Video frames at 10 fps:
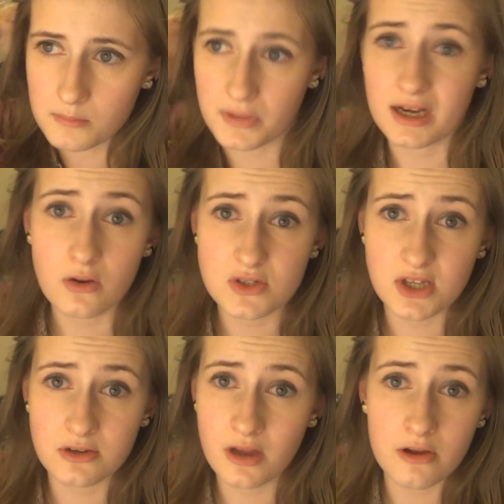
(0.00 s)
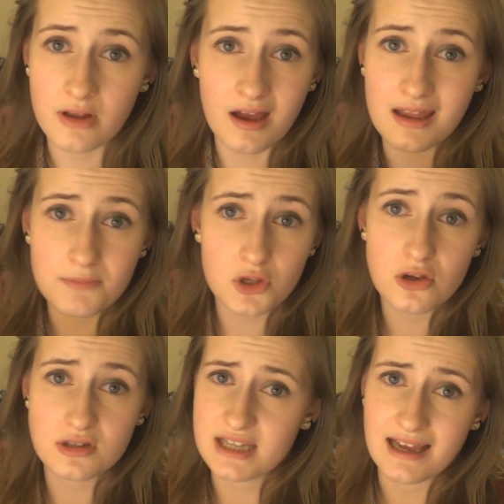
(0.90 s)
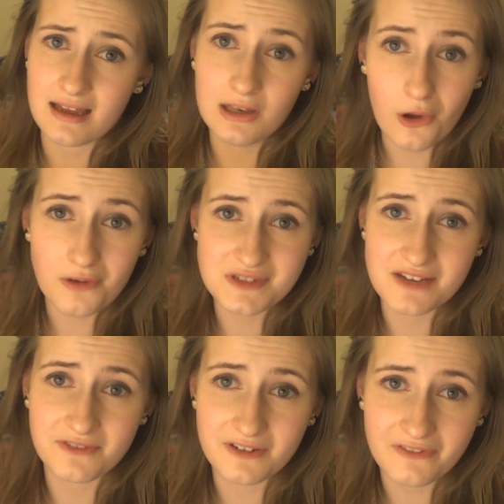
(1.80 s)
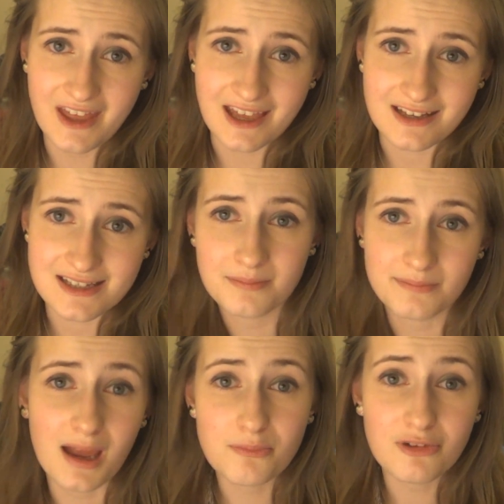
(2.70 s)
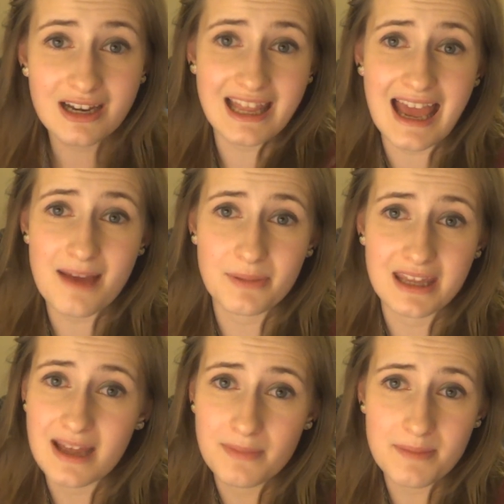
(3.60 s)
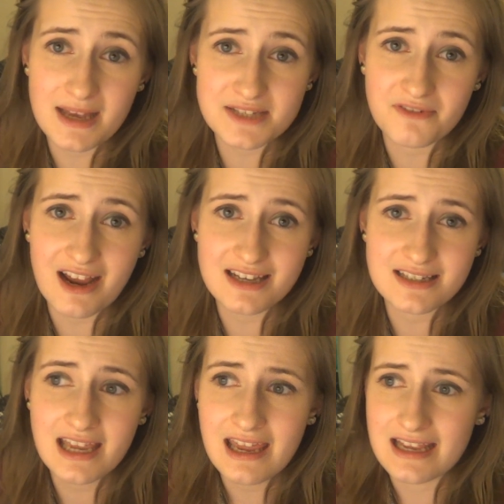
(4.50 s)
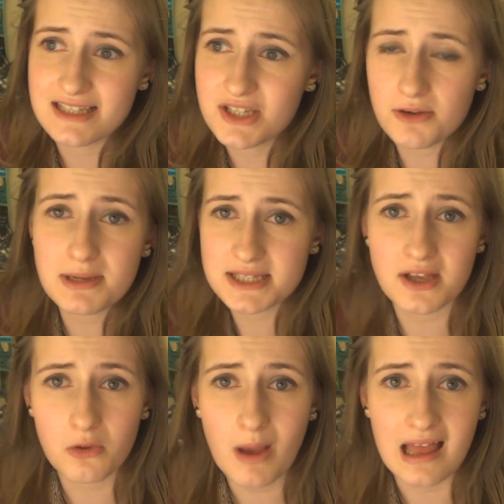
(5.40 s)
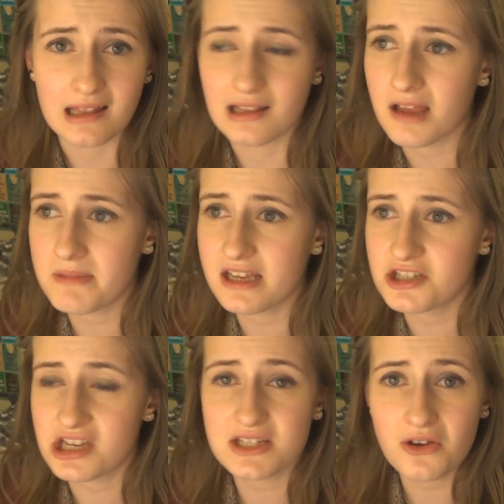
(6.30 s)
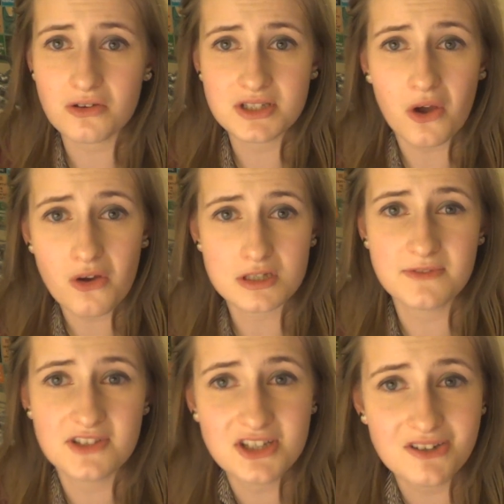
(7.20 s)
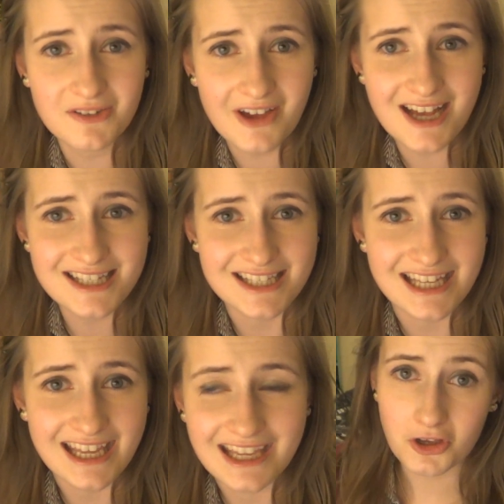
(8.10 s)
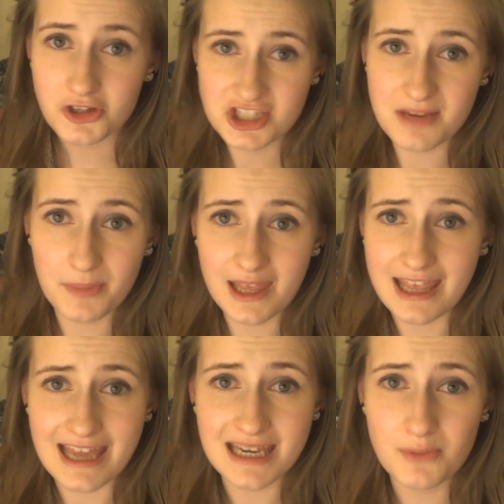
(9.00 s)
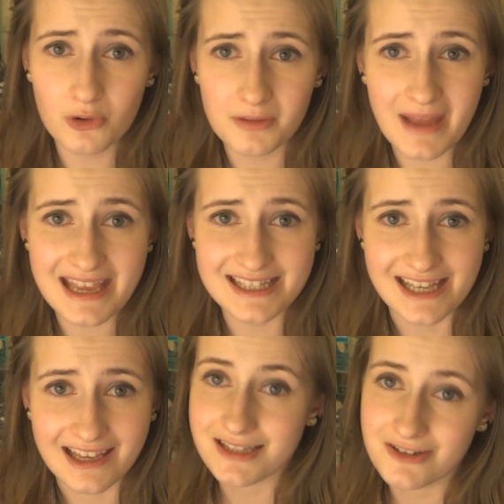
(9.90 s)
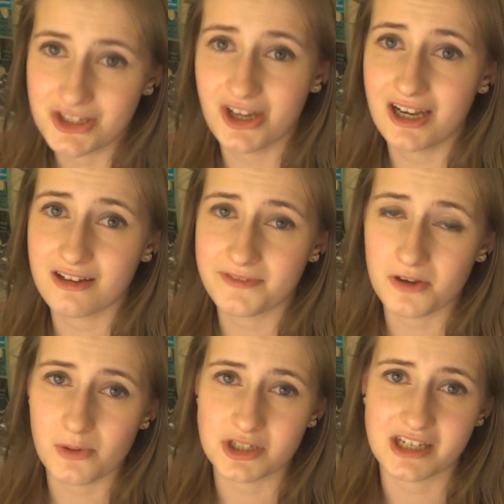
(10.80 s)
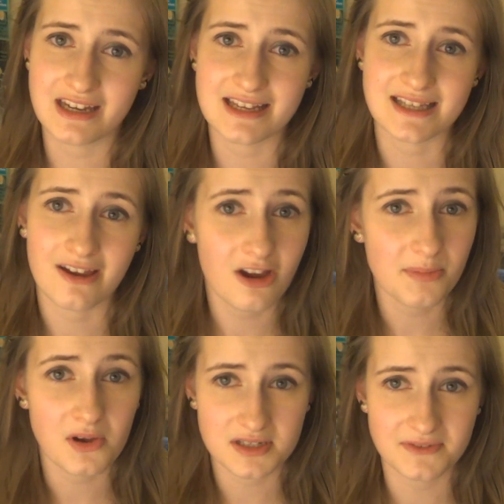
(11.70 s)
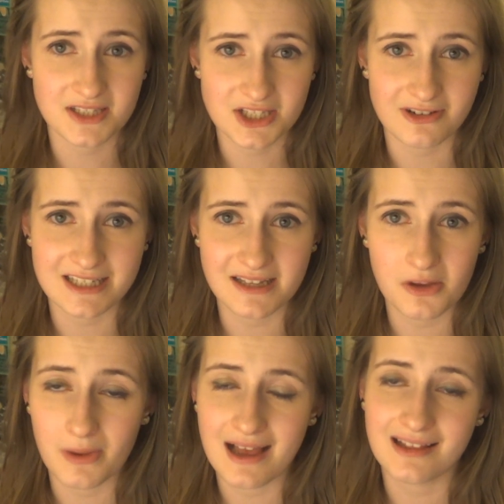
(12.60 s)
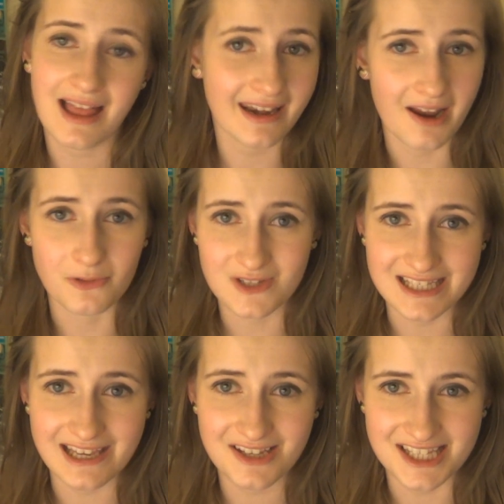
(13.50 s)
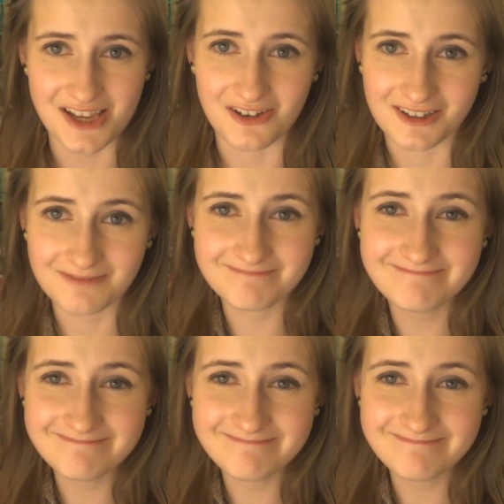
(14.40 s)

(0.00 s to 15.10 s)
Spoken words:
but I also know that I am good at a lot of different things. But I'm really happy that my best friend is doing so well. I mean, she's gone to Oxford University. Could she be any more amazing? So Julia, if you're watching this, I hope Oxford's treating you well, and I will see you soon.